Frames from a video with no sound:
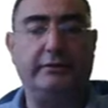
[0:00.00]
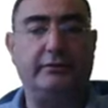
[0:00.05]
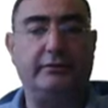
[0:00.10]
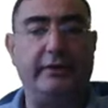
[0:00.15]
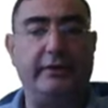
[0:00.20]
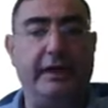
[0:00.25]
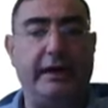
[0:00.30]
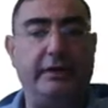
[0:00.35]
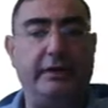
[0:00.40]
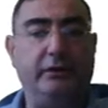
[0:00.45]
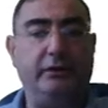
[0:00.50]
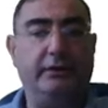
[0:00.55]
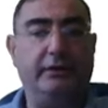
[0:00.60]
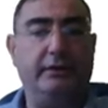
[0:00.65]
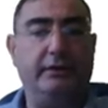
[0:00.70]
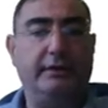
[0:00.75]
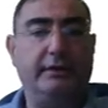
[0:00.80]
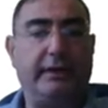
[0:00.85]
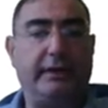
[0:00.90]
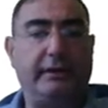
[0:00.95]
now
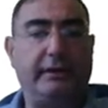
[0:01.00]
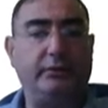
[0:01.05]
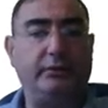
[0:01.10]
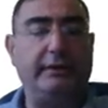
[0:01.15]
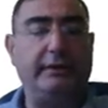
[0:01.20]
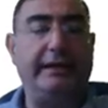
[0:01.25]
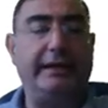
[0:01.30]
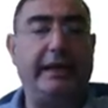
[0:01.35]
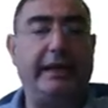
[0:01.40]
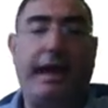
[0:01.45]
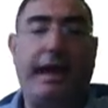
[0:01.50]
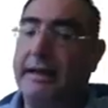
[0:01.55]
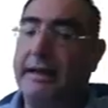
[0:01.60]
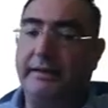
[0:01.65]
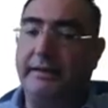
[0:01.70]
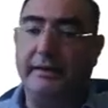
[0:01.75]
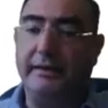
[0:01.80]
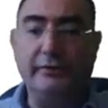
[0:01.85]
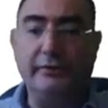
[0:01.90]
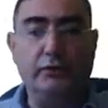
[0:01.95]
is we added
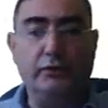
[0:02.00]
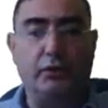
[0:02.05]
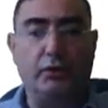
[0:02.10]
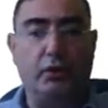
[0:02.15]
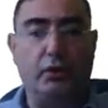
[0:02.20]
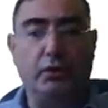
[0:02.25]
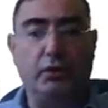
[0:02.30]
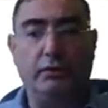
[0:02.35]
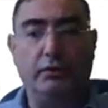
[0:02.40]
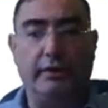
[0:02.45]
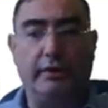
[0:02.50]
a new row,